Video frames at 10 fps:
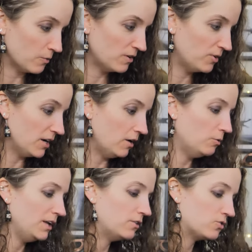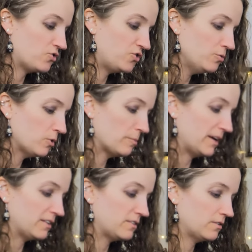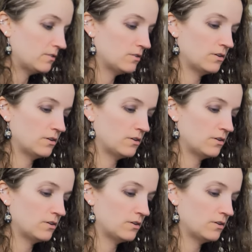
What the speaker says: What have we got? Oh wait, there's two more bits.